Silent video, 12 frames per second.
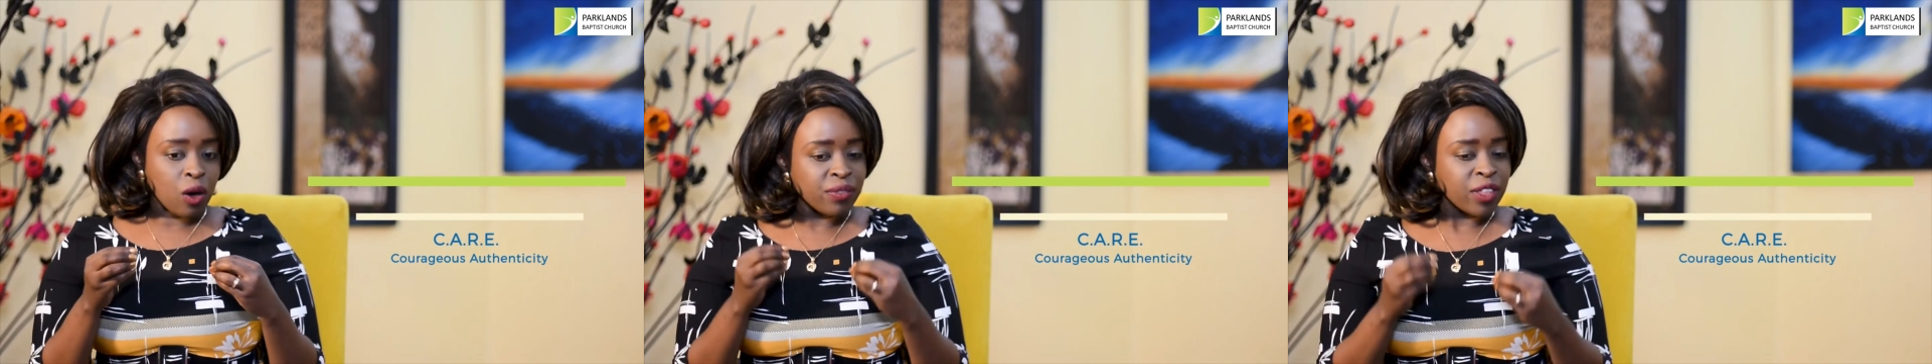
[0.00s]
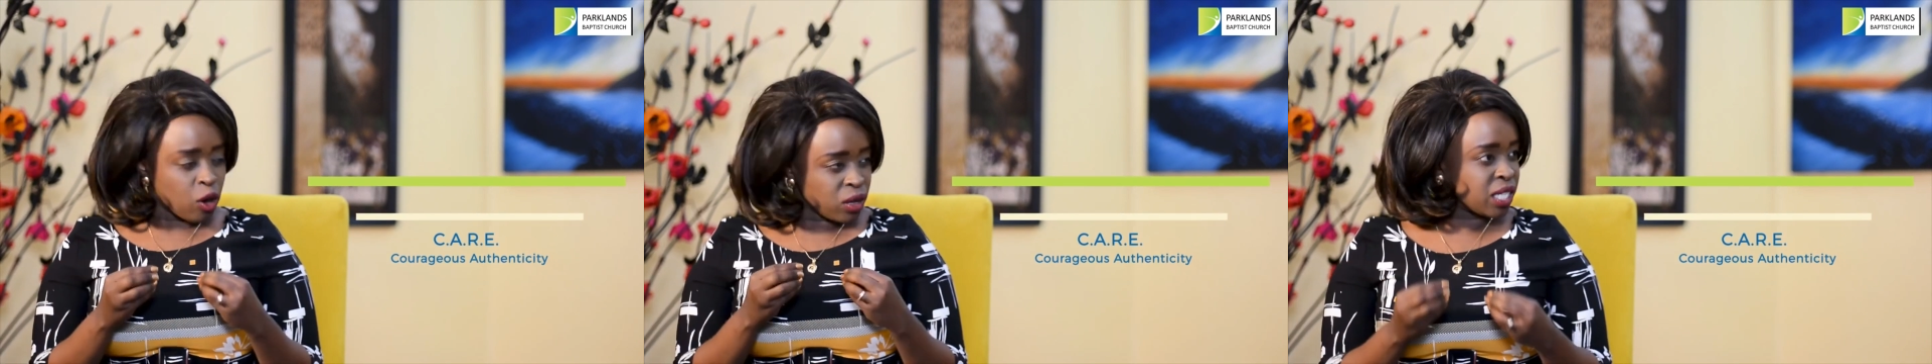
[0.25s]

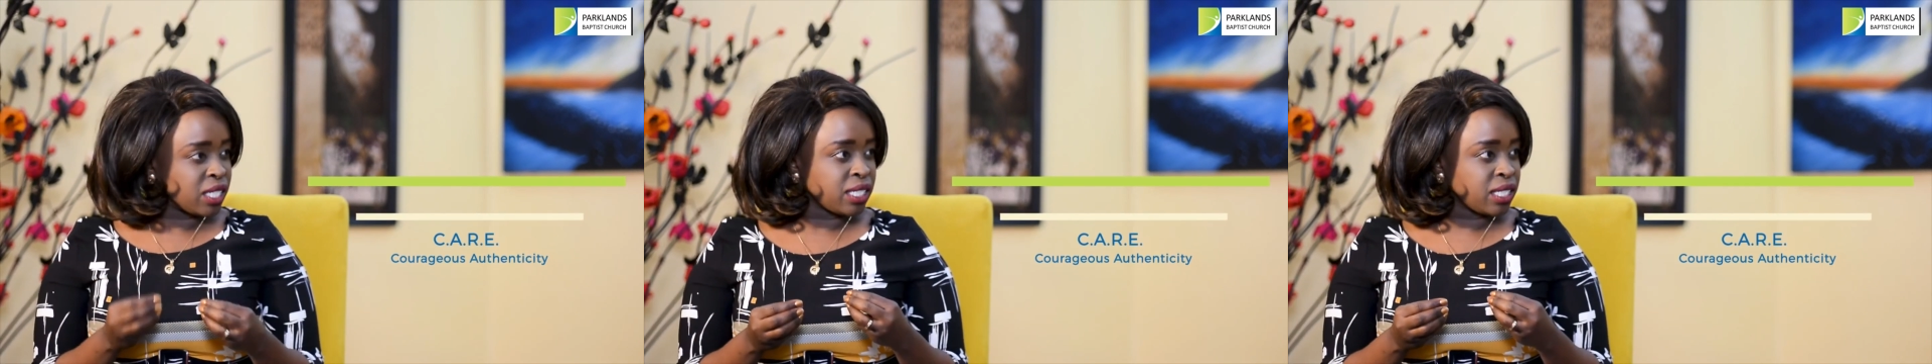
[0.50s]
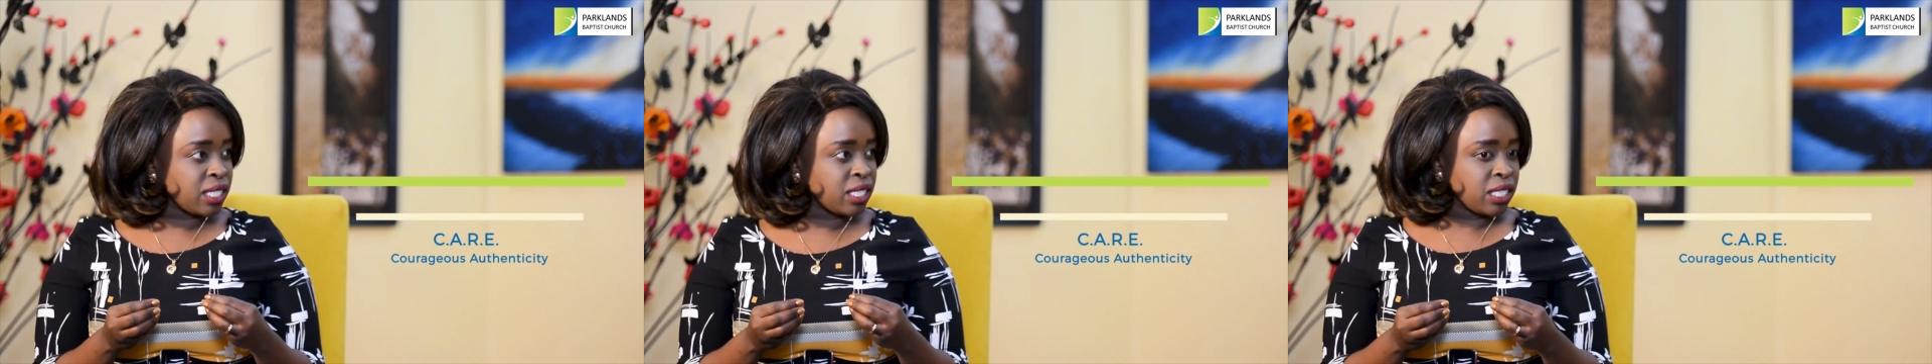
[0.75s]
The
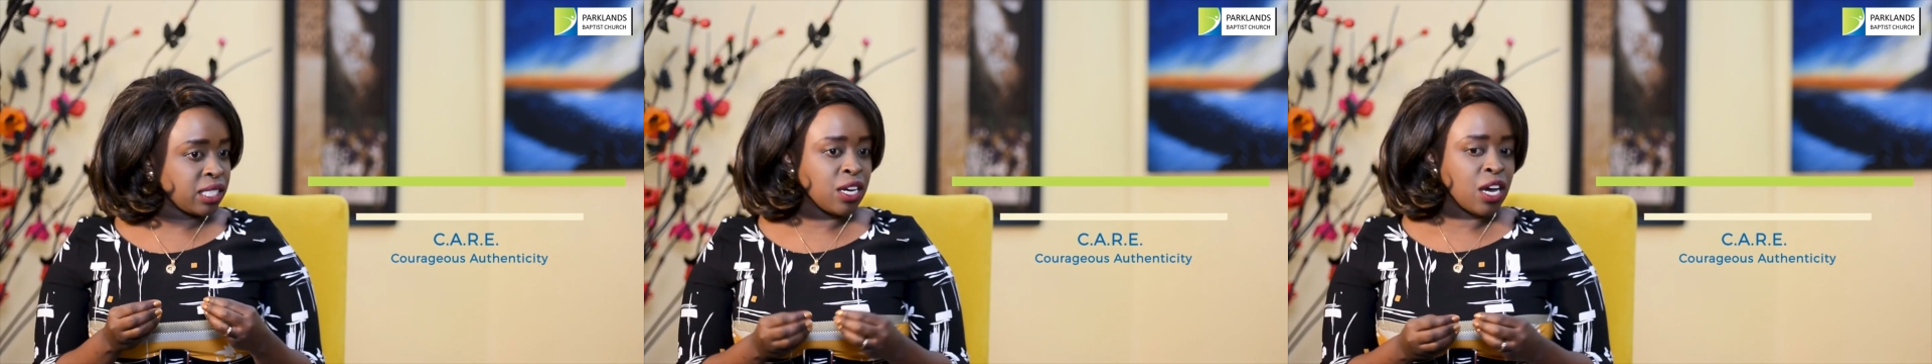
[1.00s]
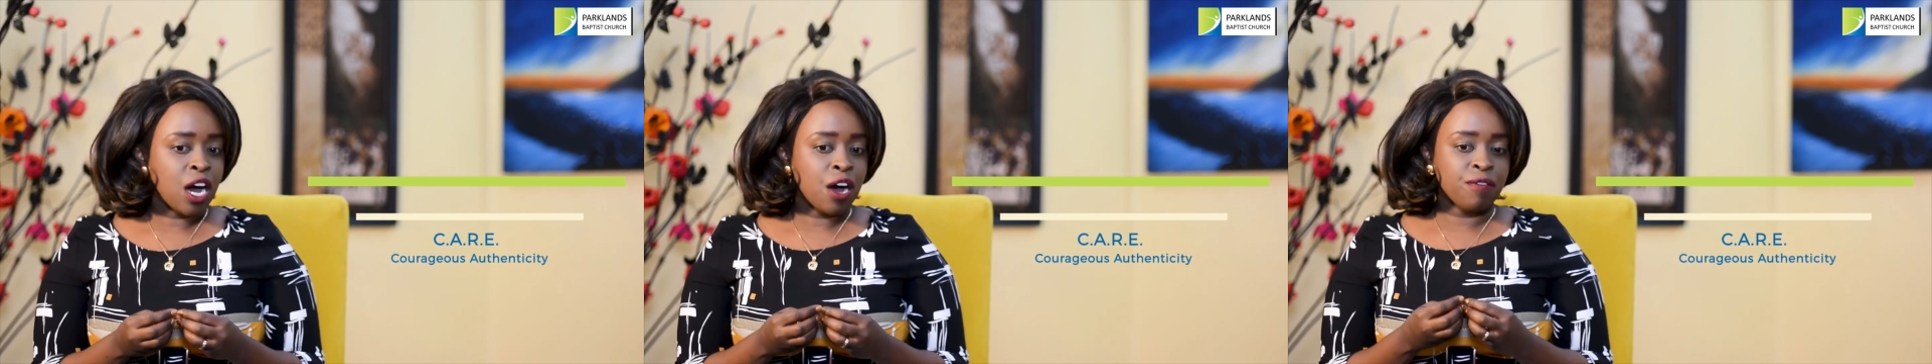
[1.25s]
authenticity.
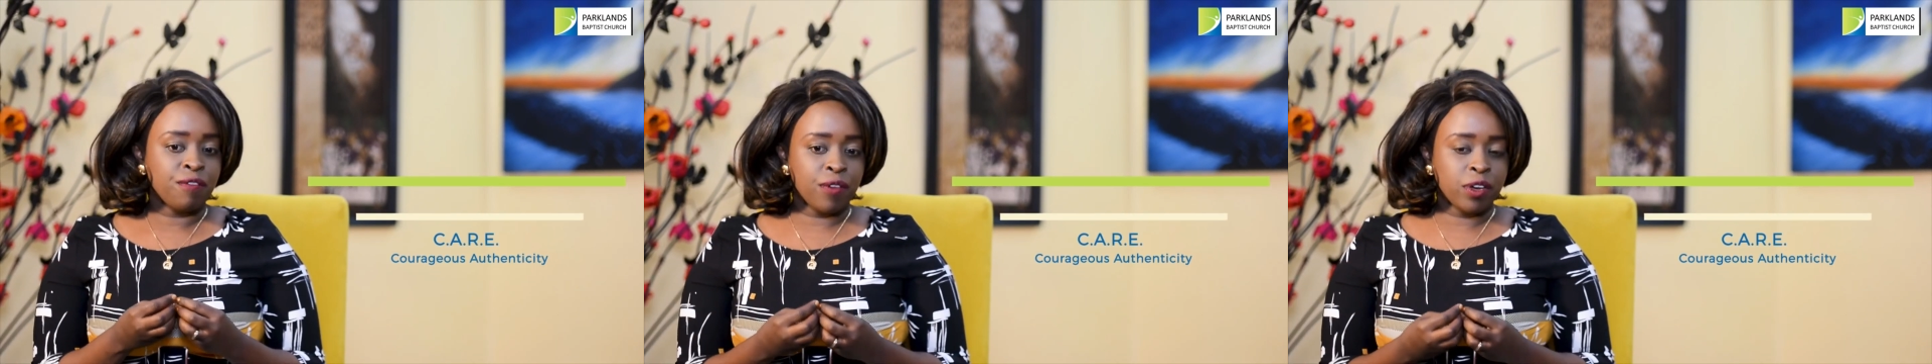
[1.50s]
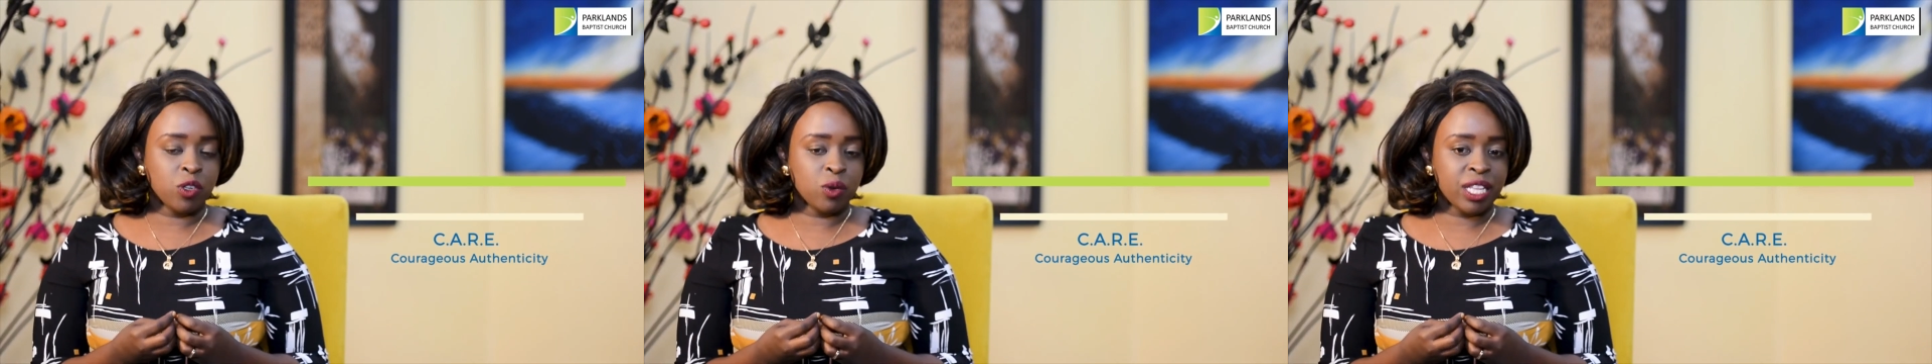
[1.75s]

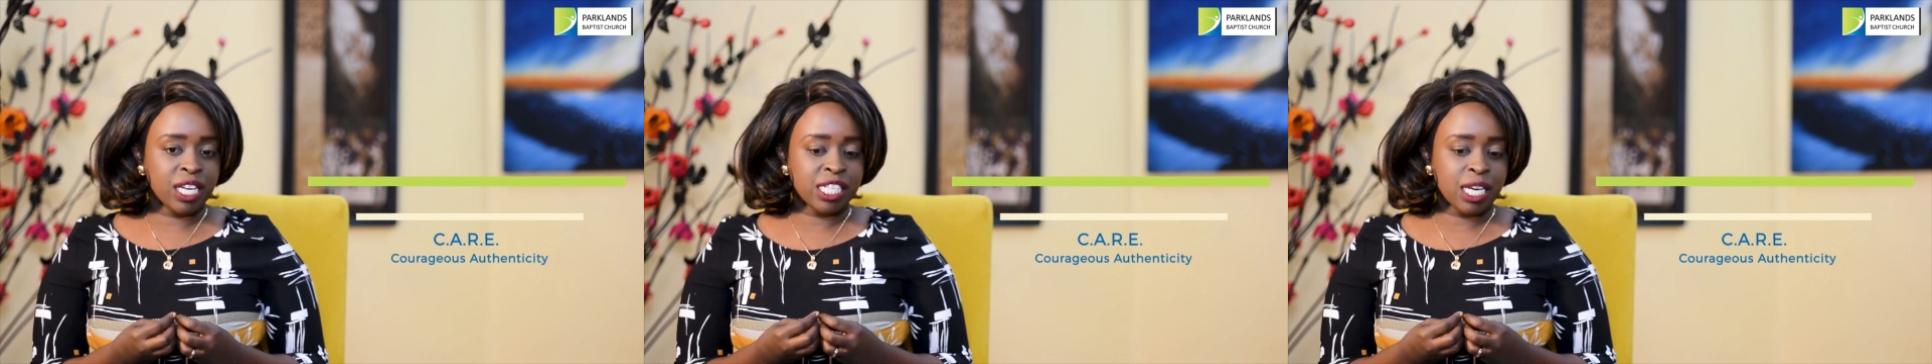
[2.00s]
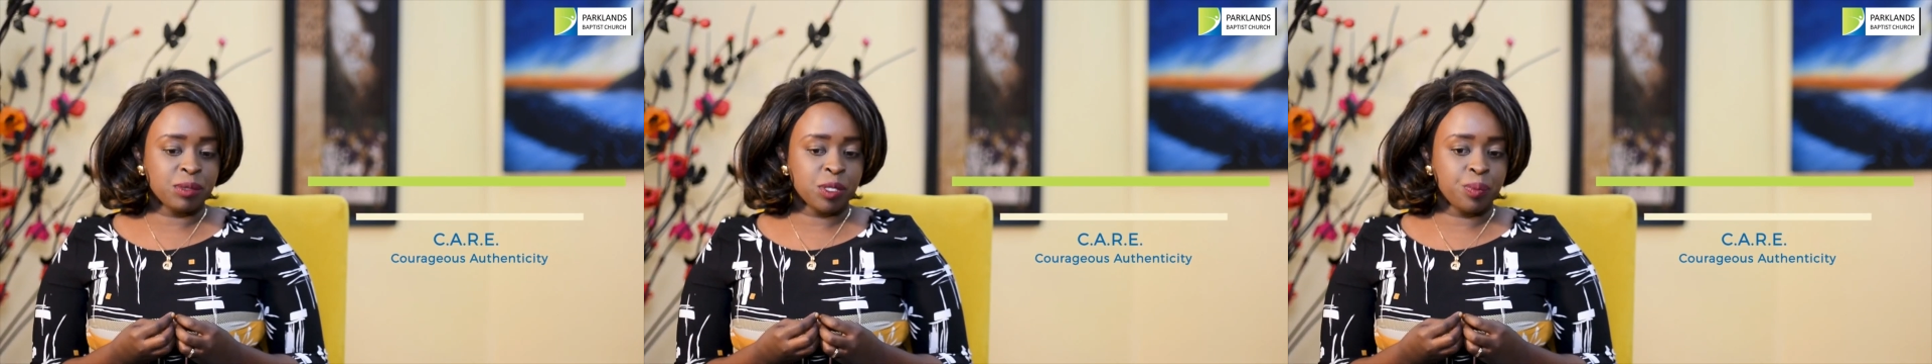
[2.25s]
You know, there are
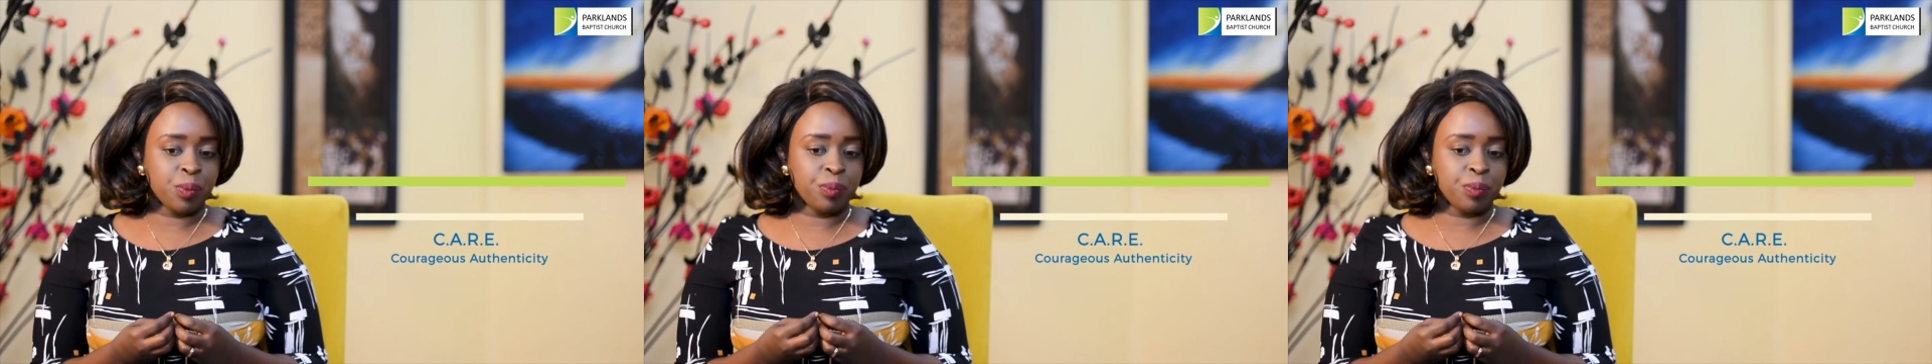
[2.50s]
times